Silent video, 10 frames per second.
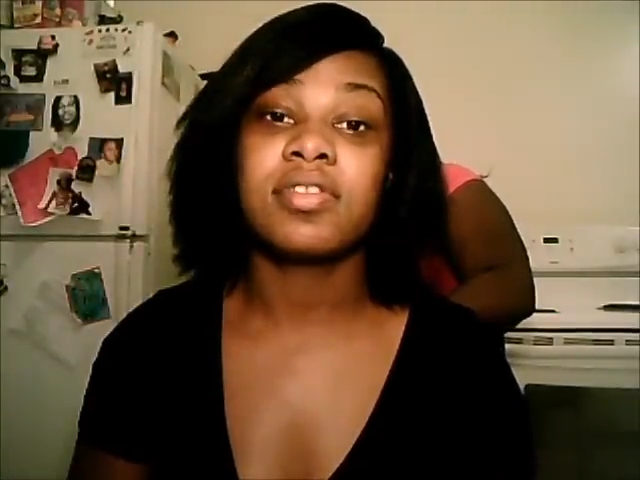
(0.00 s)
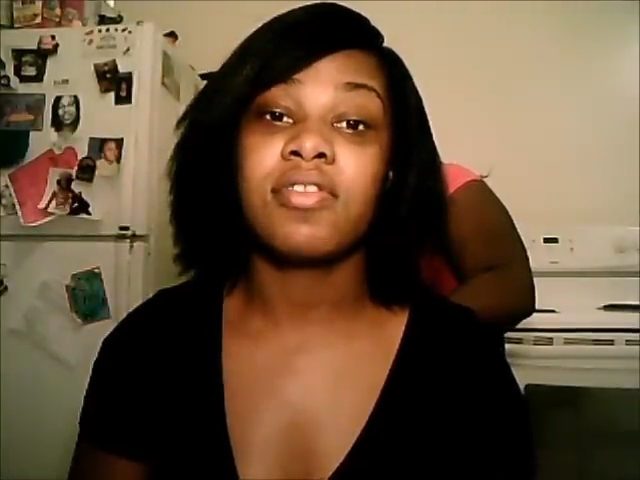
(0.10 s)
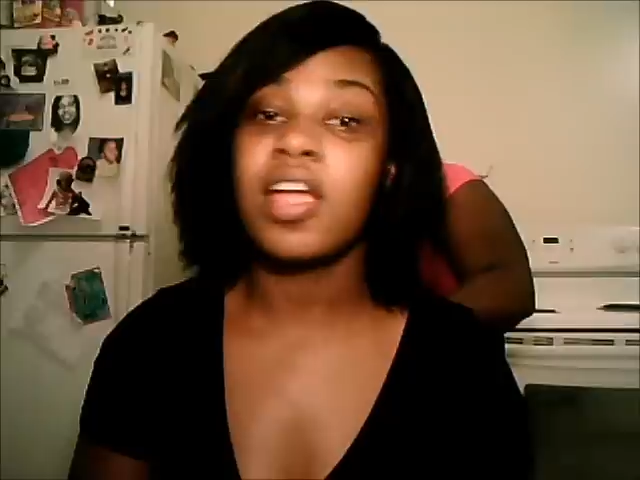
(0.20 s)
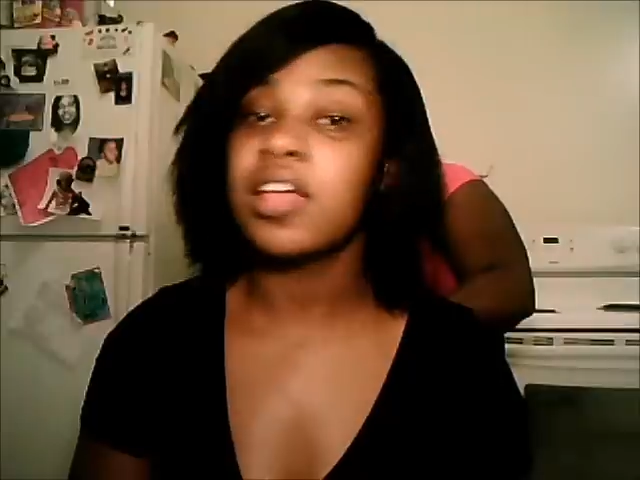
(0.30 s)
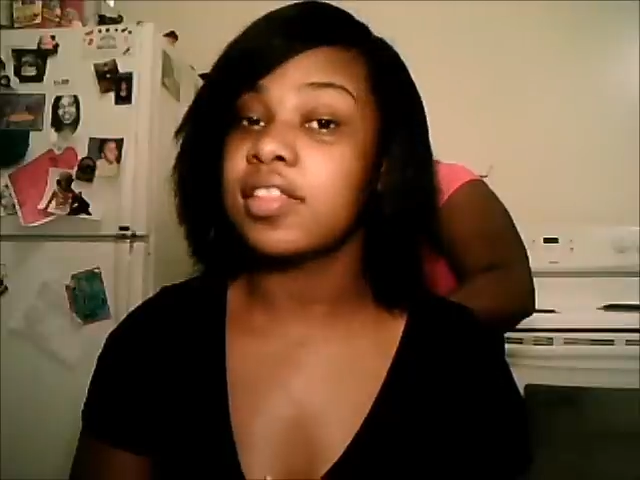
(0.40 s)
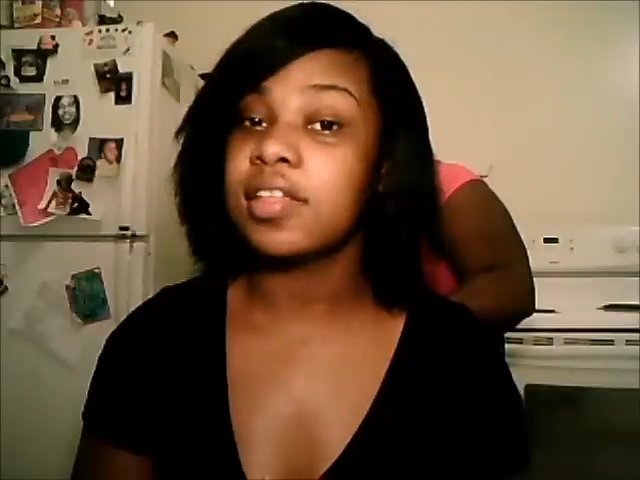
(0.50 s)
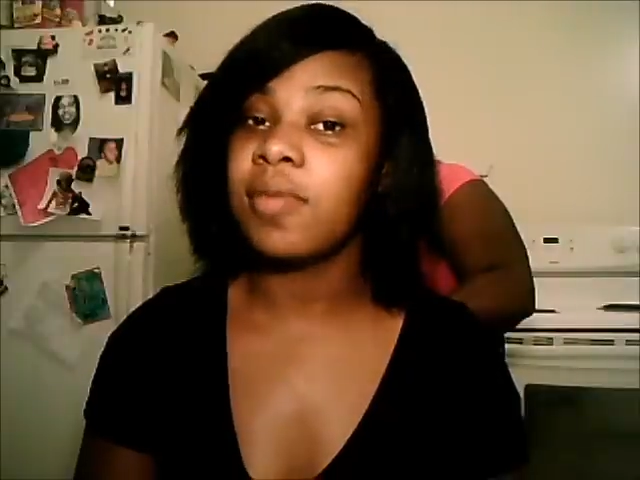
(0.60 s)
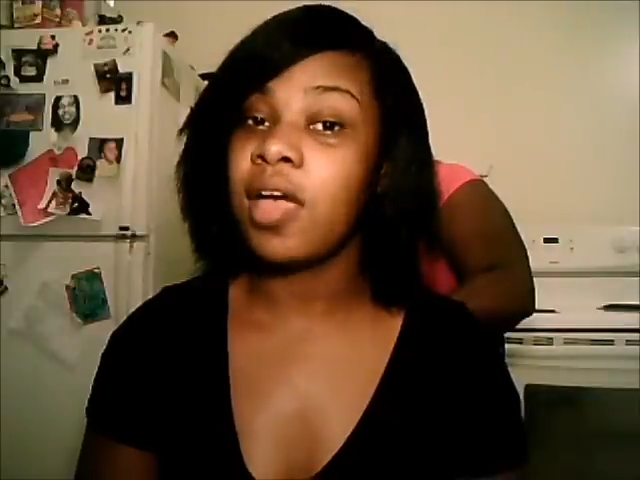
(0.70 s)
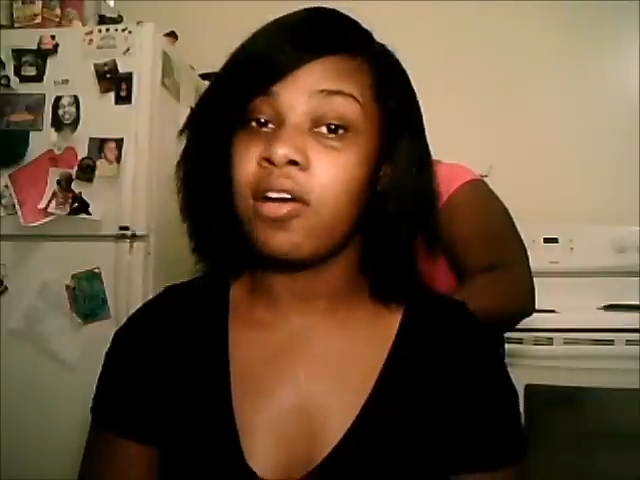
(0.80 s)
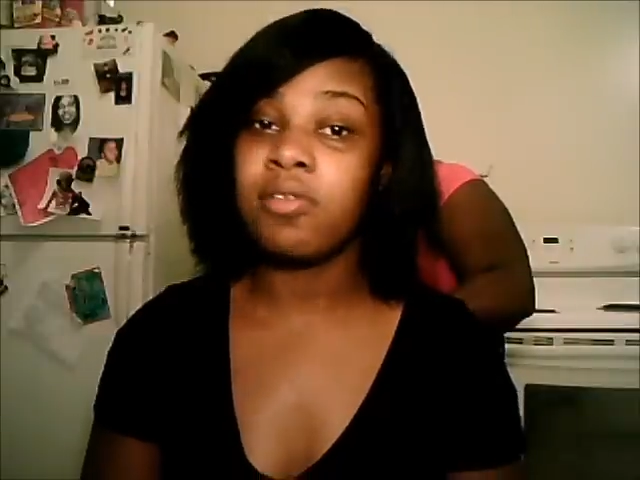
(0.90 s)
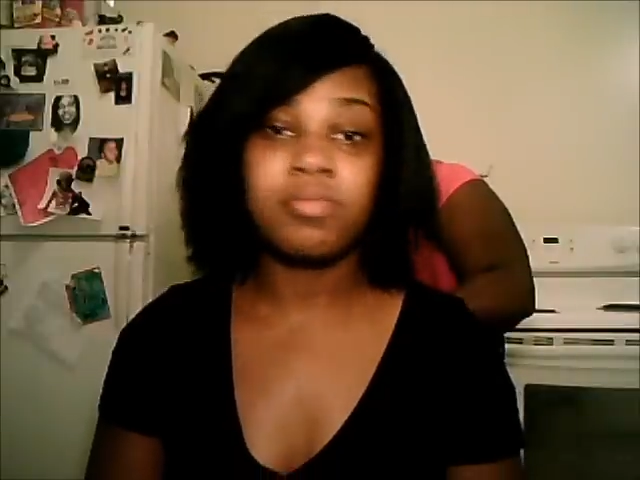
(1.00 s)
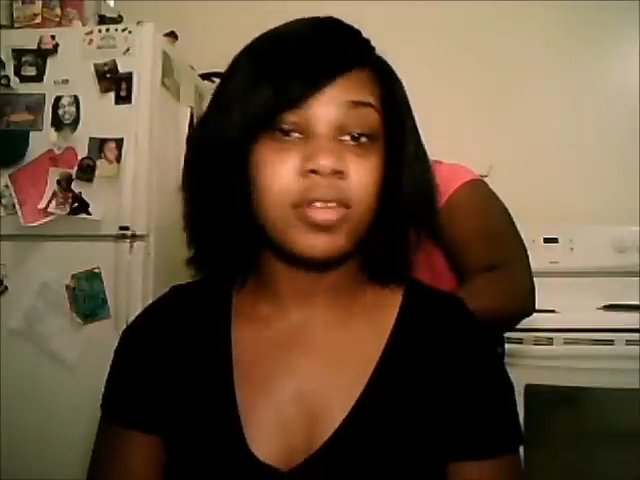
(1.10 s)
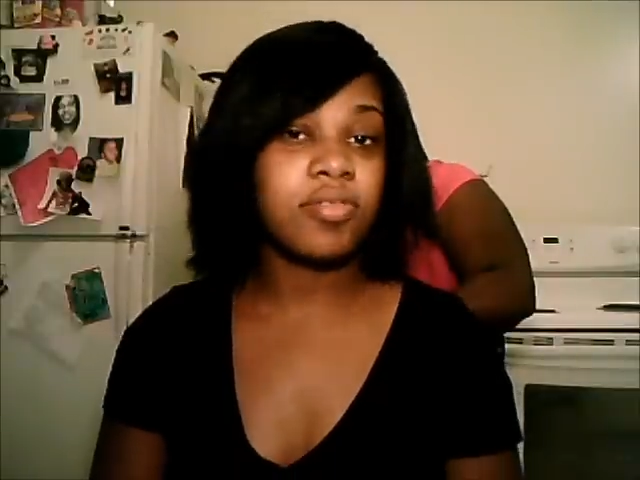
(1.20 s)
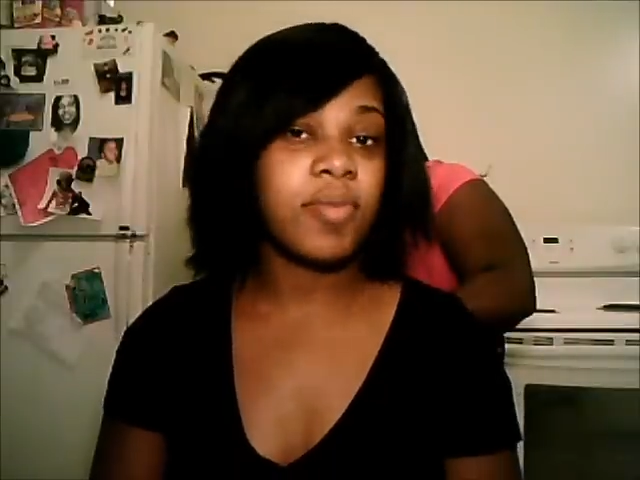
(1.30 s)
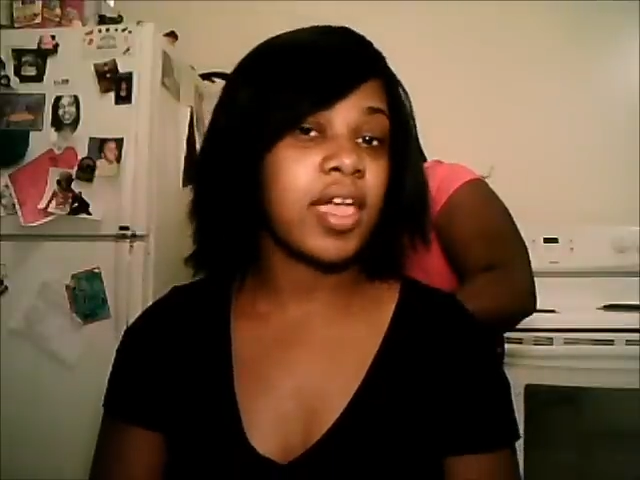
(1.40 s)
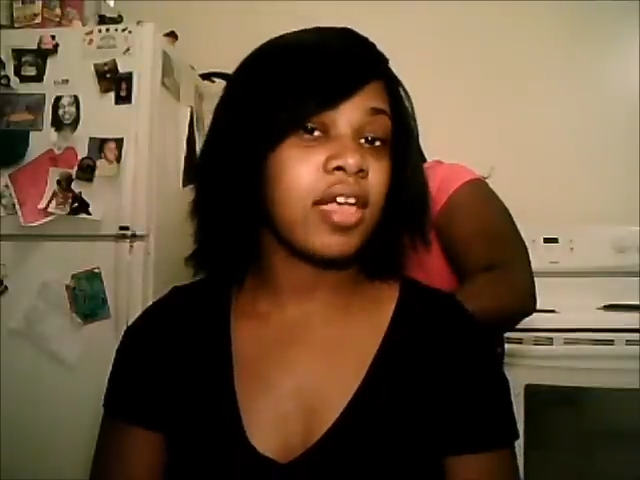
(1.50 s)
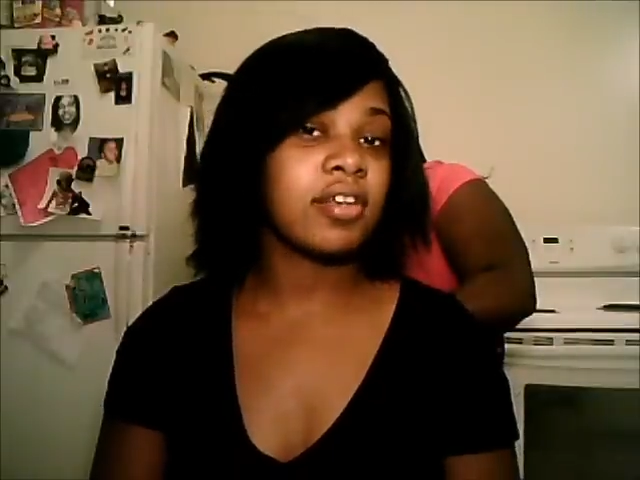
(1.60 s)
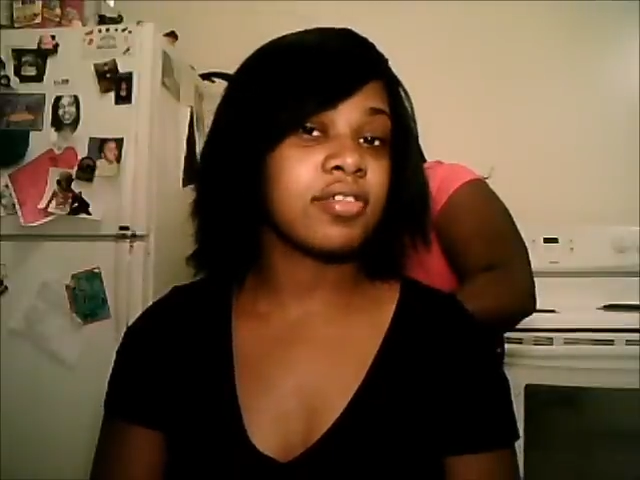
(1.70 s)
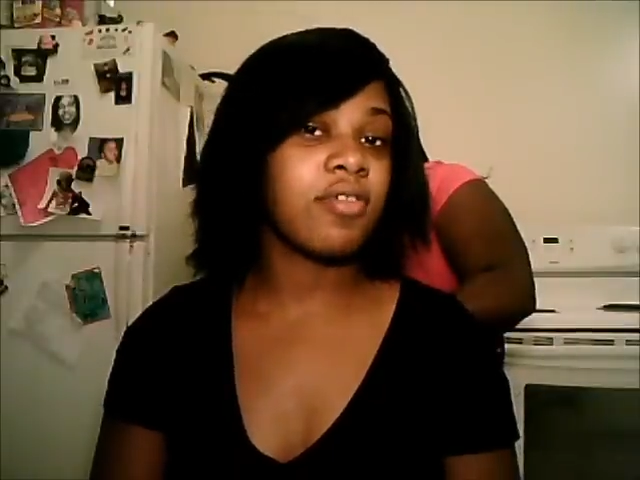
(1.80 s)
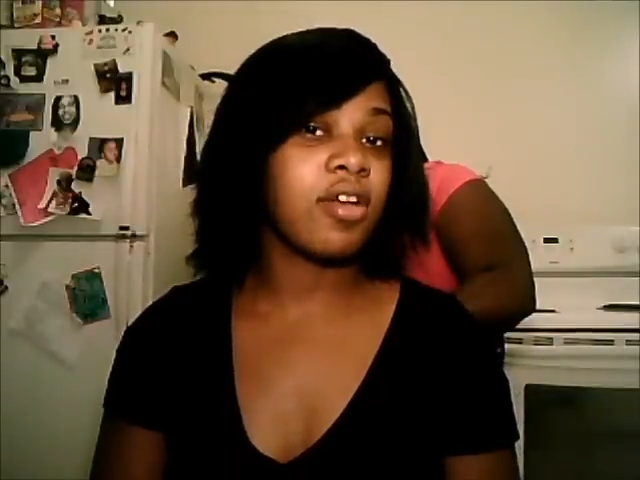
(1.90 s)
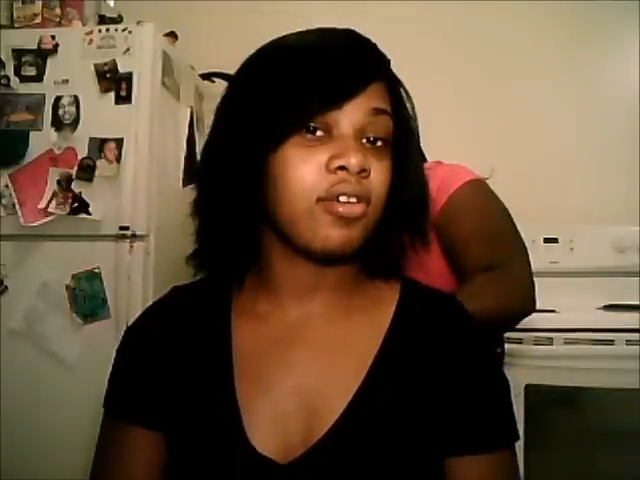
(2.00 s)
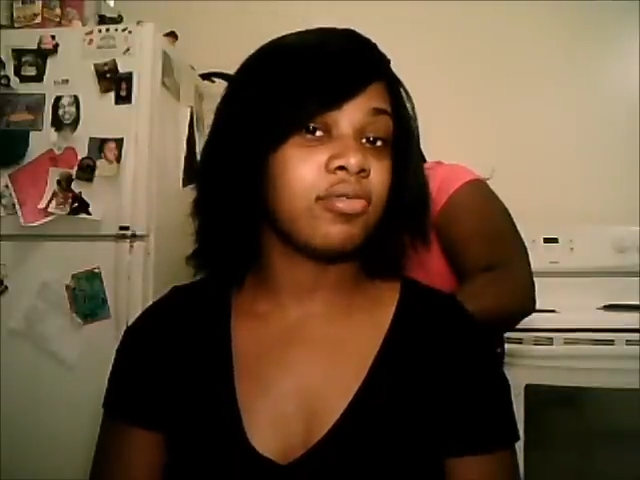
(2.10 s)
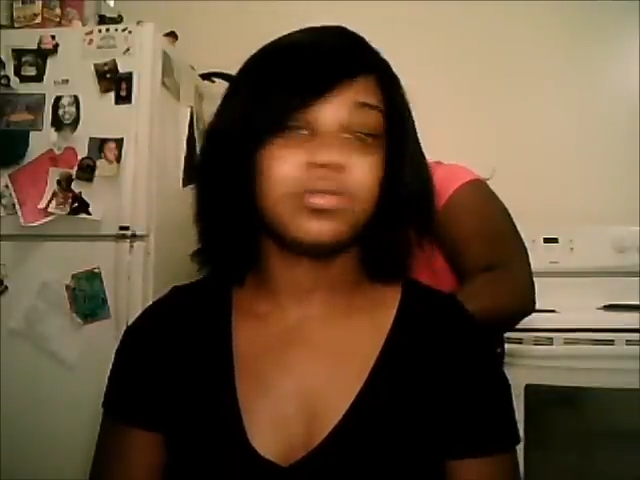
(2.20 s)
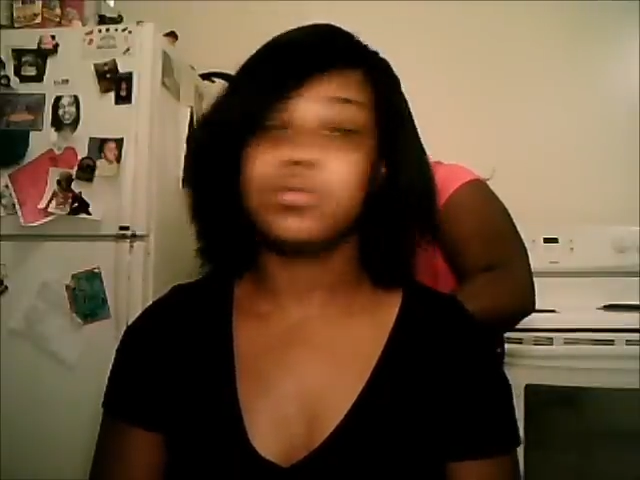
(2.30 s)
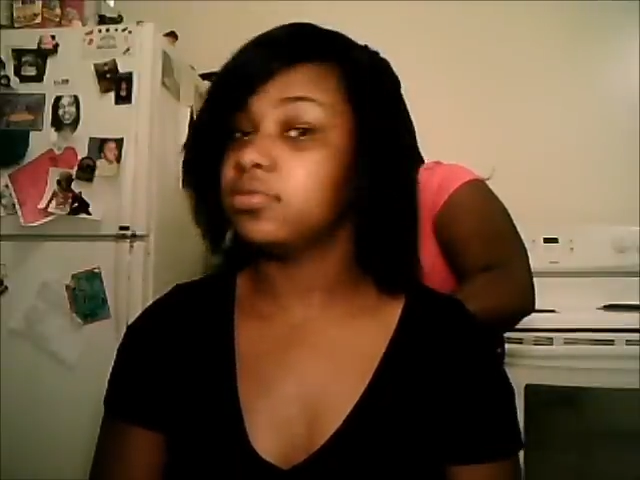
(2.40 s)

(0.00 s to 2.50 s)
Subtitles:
crazy how much my hair has grown.